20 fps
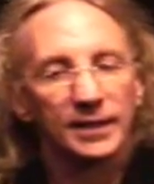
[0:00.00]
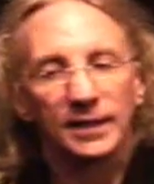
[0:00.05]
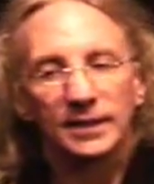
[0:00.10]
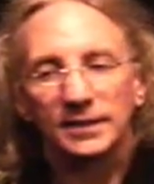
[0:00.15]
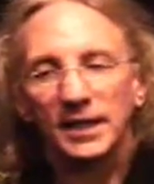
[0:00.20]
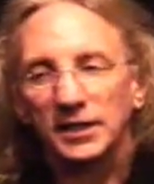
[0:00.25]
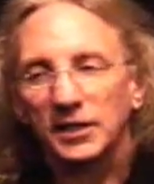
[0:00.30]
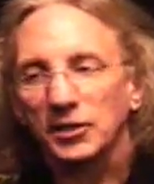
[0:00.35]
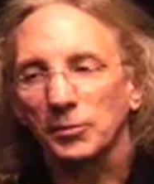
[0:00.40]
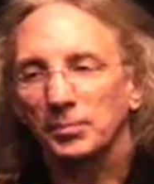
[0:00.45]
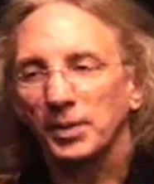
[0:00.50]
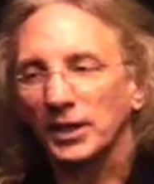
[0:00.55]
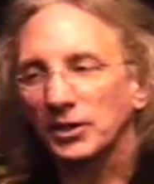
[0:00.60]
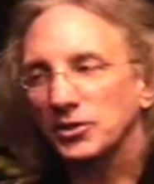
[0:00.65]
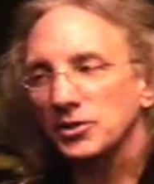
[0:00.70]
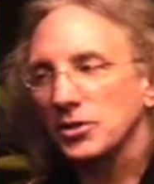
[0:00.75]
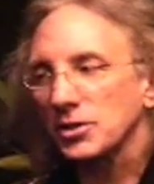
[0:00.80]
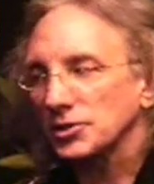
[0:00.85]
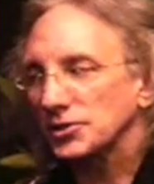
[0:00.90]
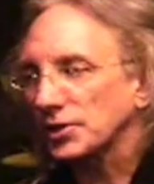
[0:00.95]
I'd like you to
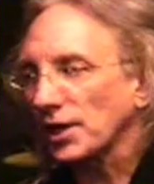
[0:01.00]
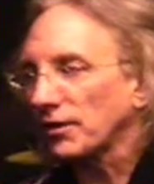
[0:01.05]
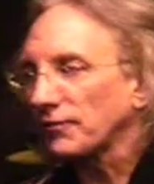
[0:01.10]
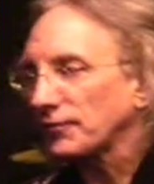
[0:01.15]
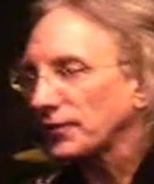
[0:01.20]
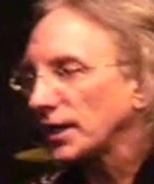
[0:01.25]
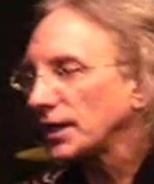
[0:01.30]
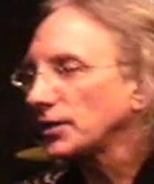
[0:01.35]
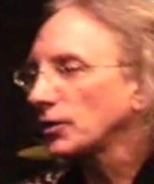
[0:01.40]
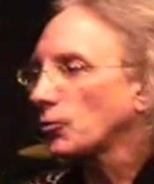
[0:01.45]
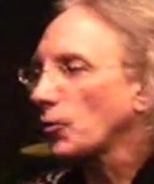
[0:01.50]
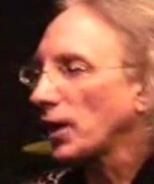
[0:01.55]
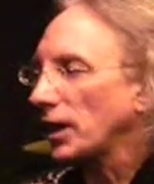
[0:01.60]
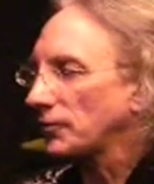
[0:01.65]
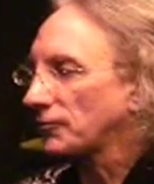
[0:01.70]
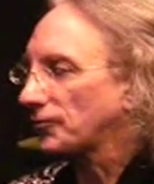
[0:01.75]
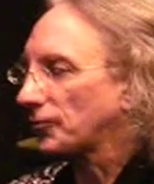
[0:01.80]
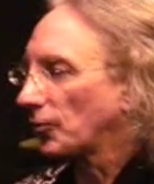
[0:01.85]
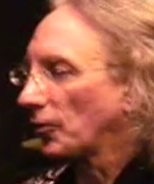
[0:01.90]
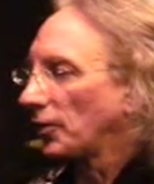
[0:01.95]
picture yourself in the
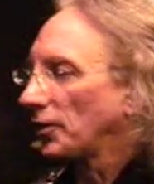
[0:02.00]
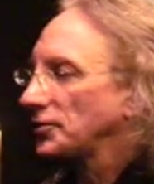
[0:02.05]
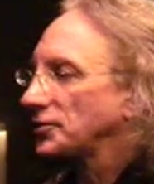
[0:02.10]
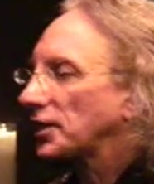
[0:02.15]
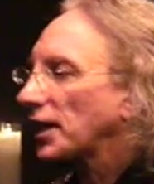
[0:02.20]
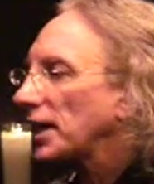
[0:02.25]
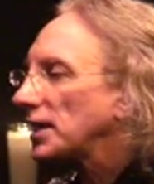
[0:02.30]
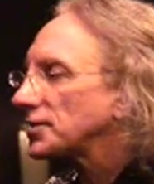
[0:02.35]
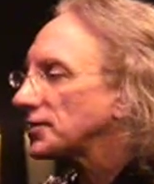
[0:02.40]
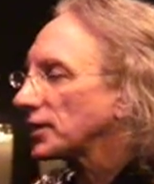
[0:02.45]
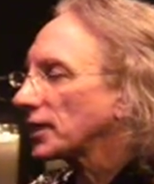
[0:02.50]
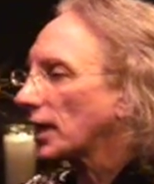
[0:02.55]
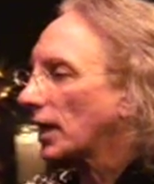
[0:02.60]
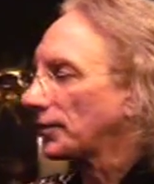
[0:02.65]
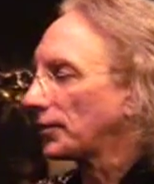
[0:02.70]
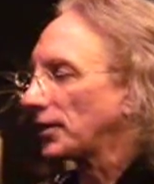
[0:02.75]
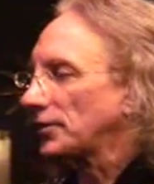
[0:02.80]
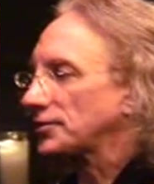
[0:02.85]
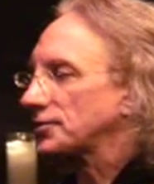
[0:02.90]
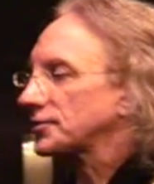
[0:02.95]
rainforest, gazing
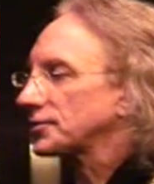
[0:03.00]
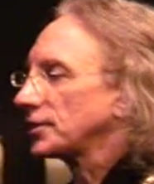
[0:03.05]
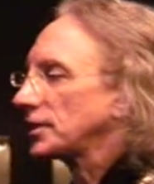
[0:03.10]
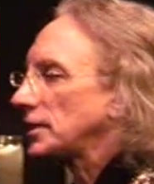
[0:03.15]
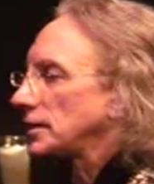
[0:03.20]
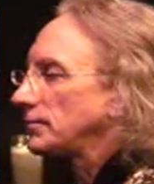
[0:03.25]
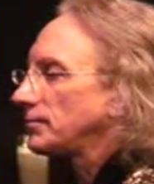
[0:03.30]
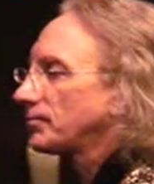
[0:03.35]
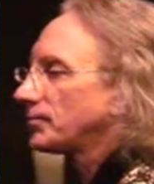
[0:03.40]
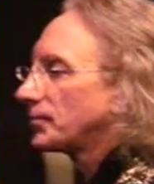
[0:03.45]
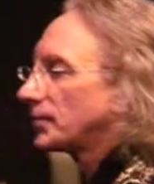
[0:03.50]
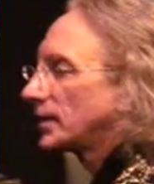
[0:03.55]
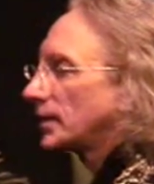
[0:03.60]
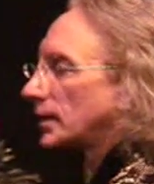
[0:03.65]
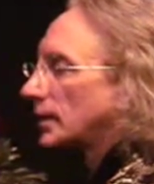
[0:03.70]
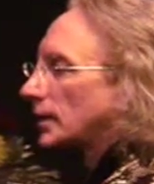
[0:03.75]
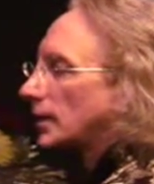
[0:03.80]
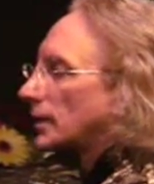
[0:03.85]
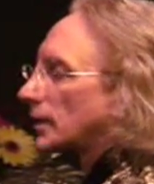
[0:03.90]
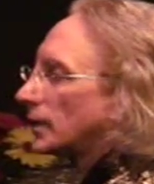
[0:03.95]
on this scene.
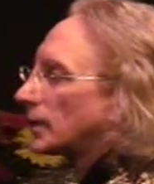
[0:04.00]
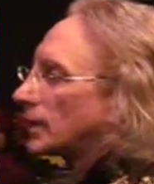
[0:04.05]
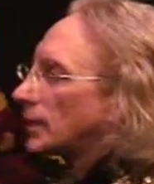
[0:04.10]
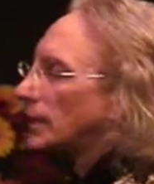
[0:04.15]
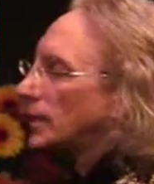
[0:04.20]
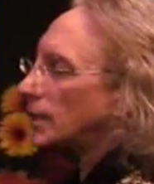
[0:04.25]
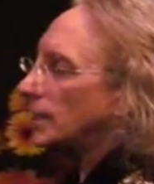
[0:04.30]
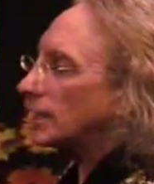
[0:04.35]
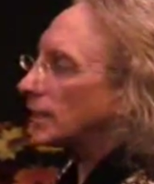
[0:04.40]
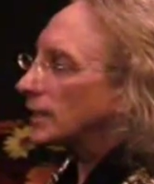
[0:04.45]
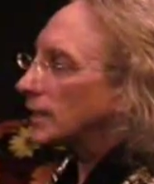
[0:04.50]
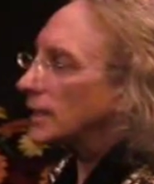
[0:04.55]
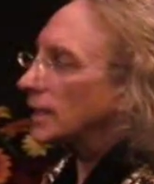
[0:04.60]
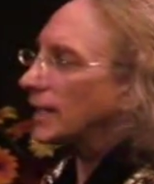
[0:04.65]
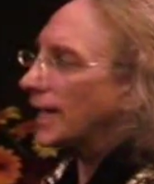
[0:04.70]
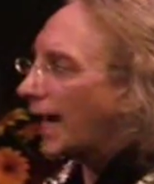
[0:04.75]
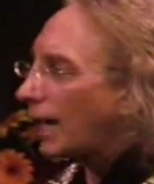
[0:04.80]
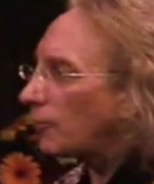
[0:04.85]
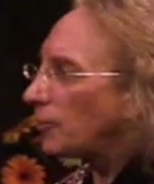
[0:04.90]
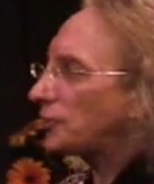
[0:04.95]
And
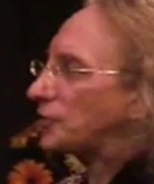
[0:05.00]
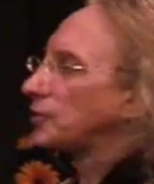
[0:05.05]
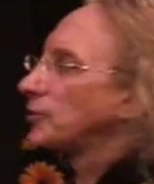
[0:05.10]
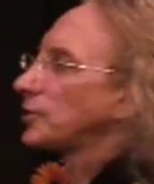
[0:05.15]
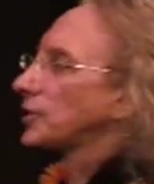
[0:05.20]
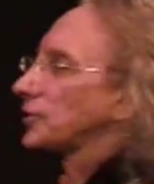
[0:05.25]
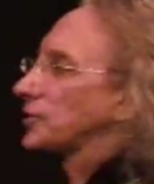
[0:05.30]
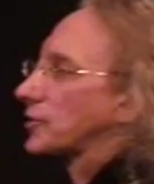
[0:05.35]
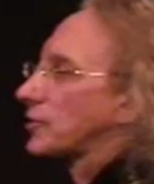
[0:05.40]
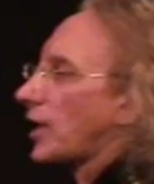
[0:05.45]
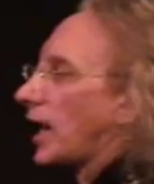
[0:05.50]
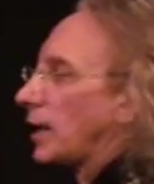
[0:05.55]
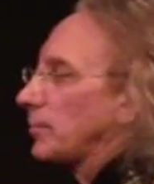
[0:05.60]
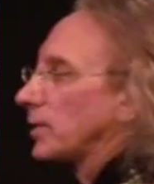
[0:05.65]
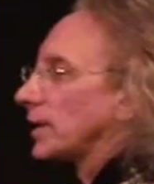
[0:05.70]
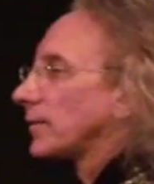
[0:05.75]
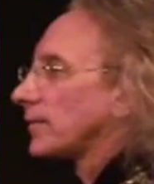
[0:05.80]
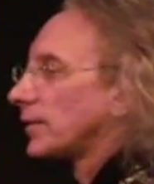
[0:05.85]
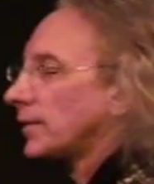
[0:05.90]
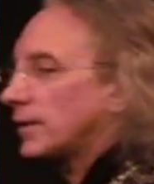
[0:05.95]
how would you describe
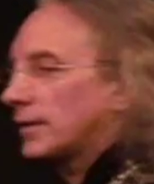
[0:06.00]
it?